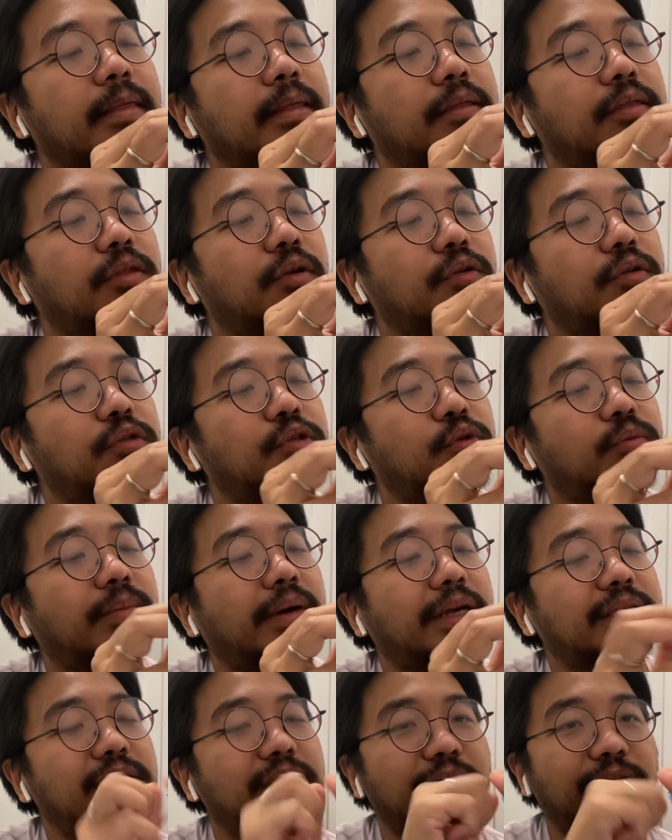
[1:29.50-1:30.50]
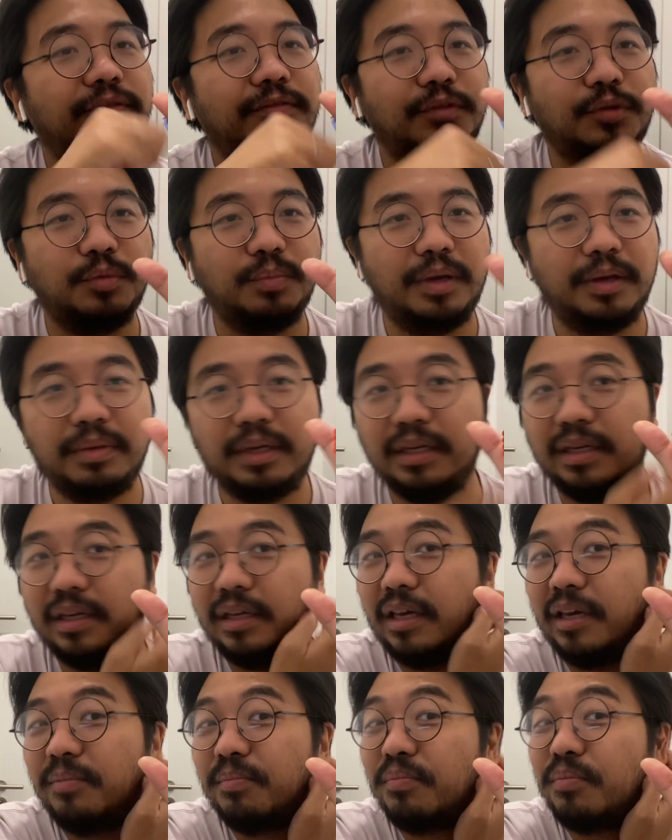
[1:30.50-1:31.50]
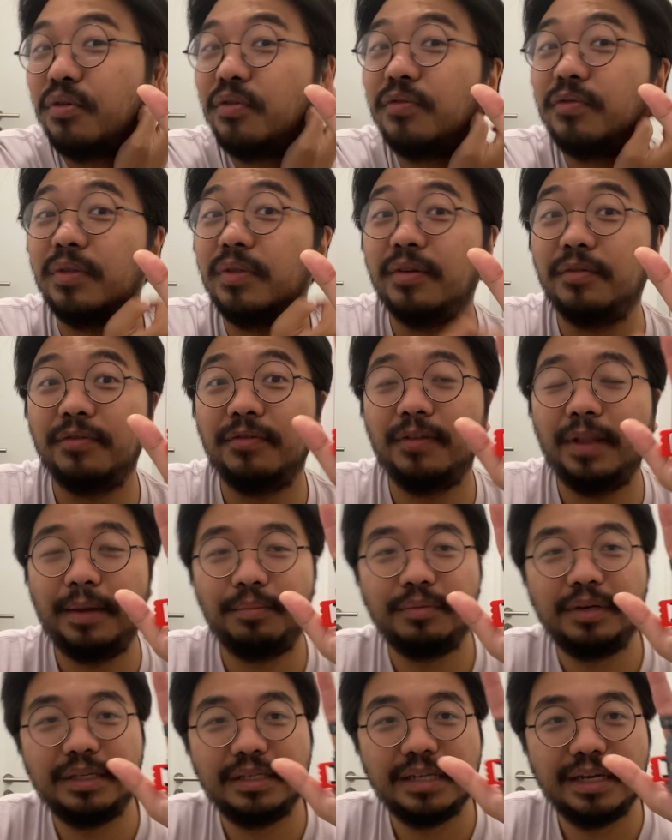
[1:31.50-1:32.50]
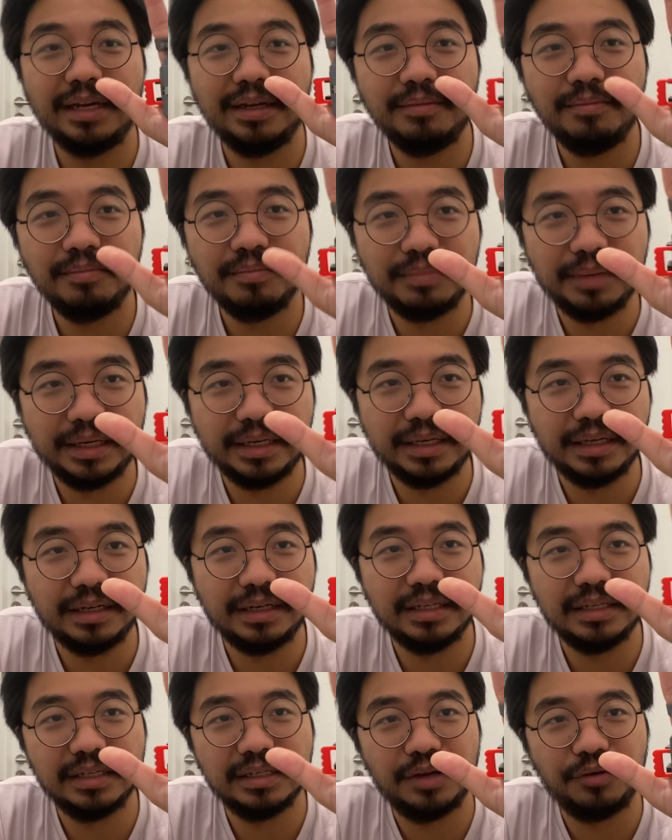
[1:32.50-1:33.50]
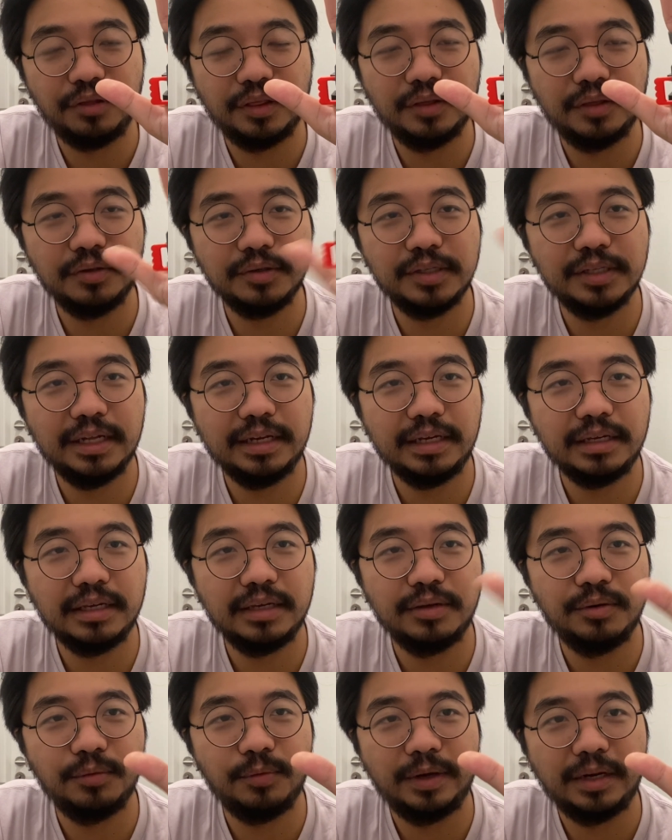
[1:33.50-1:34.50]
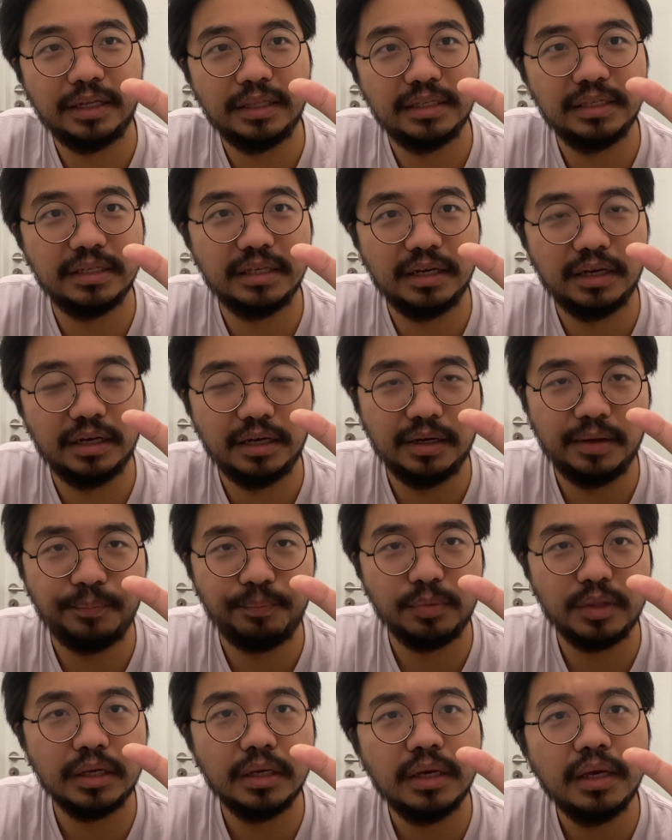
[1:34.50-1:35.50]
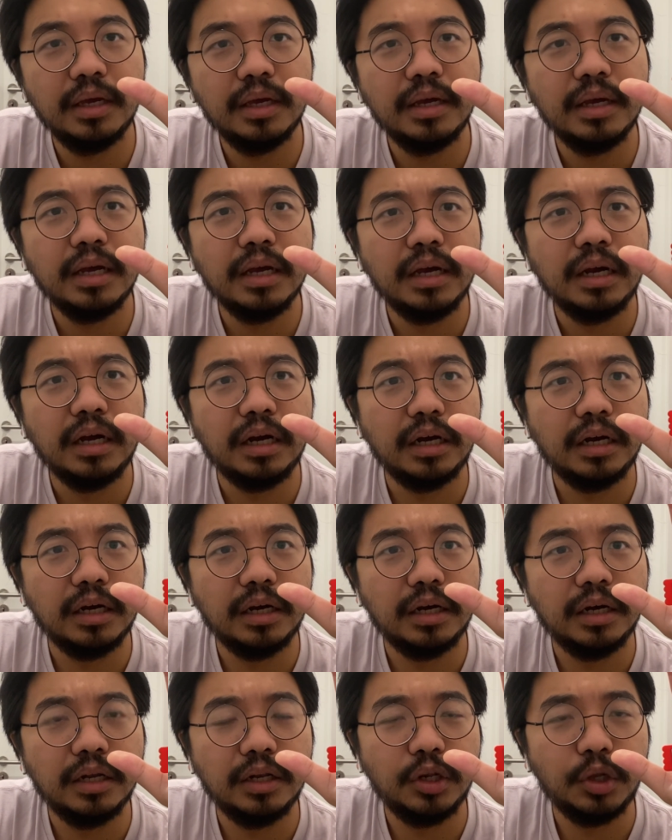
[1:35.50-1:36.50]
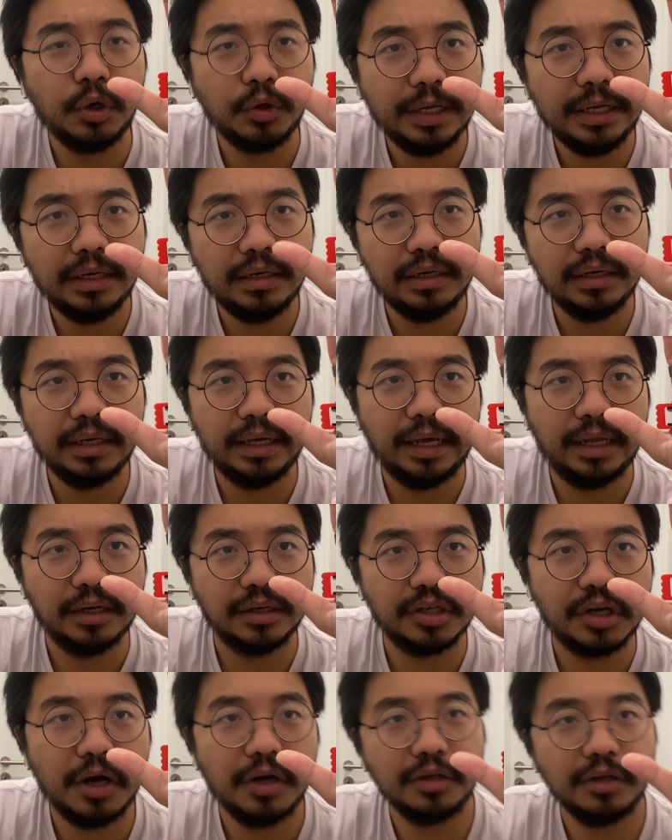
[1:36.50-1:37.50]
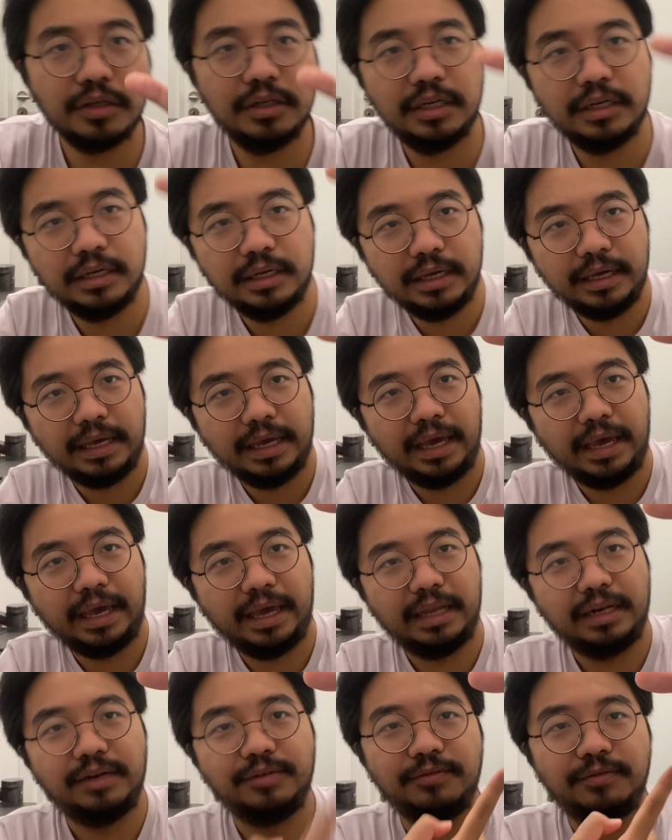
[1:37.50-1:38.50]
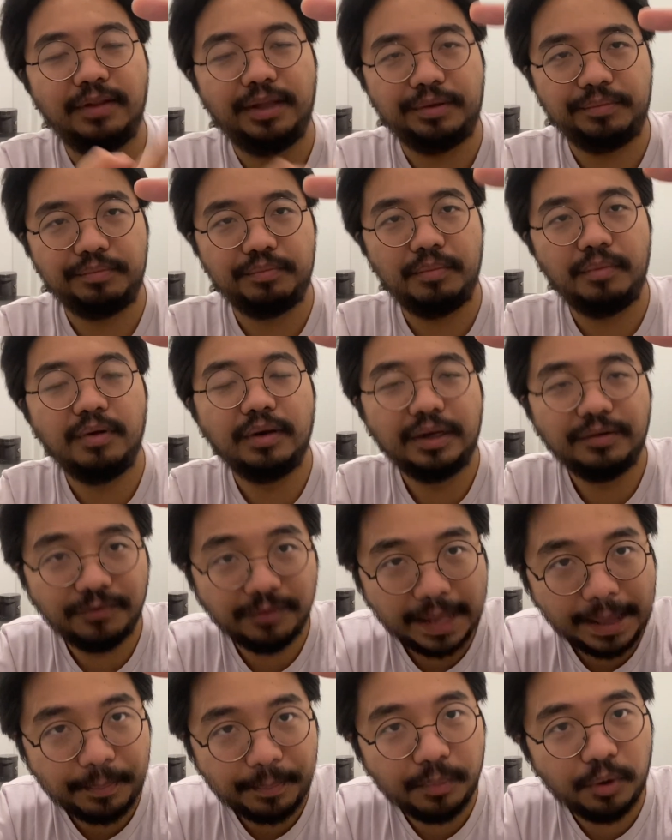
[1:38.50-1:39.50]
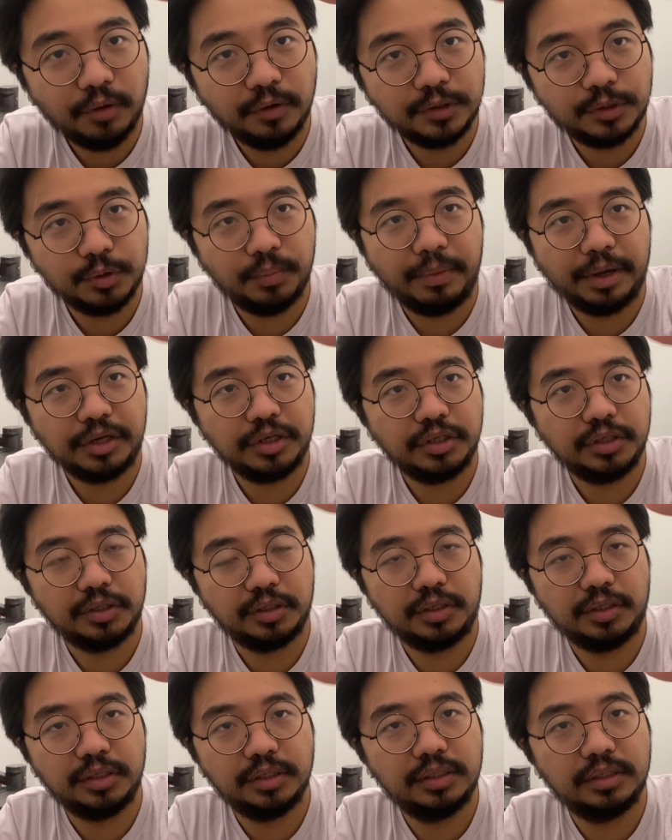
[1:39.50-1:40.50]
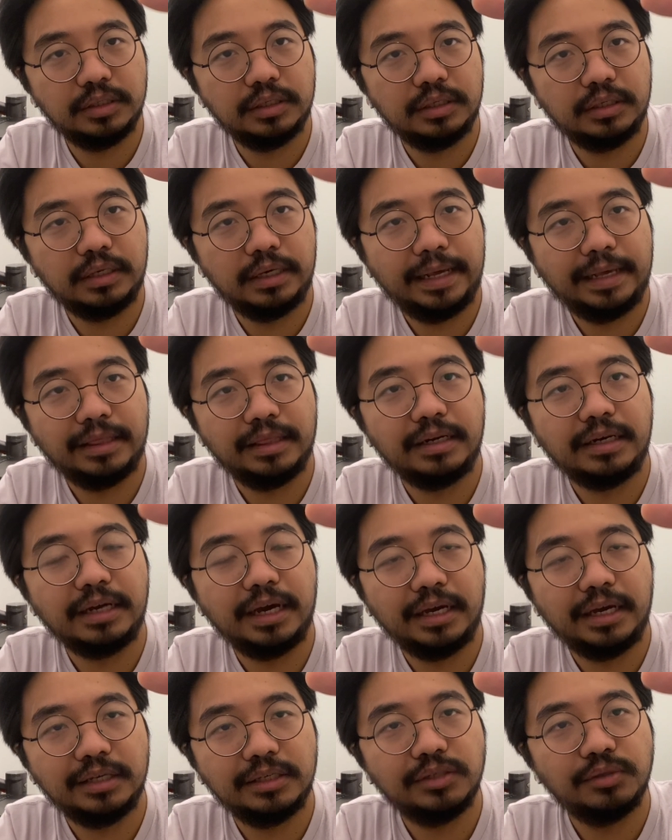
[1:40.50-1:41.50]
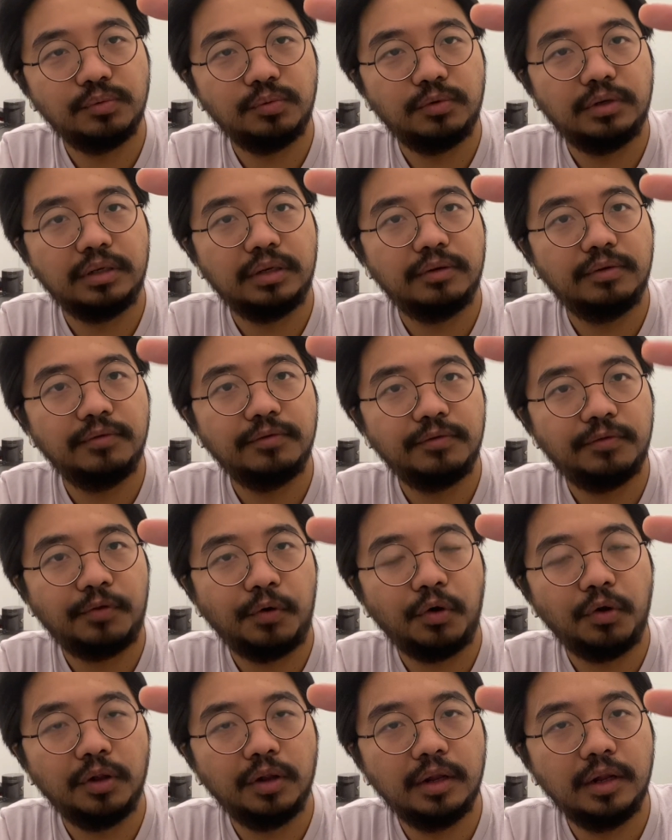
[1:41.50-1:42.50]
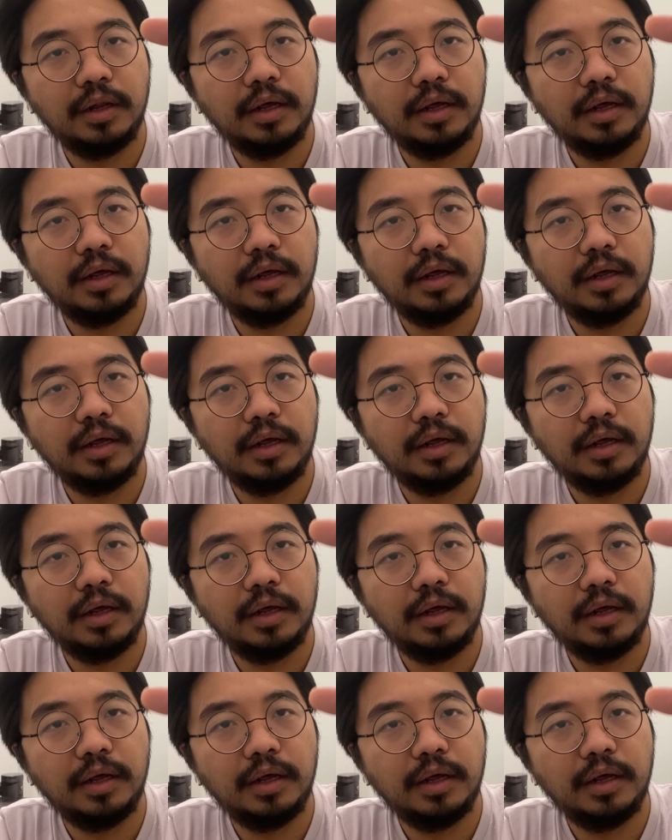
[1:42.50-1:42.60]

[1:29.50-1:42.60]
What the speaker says: Note to myself to maybe improve the flap design, but yeah, this is how it looks like when it's loaded and cocked. And the flap also makes sure that the dice wouldn't fall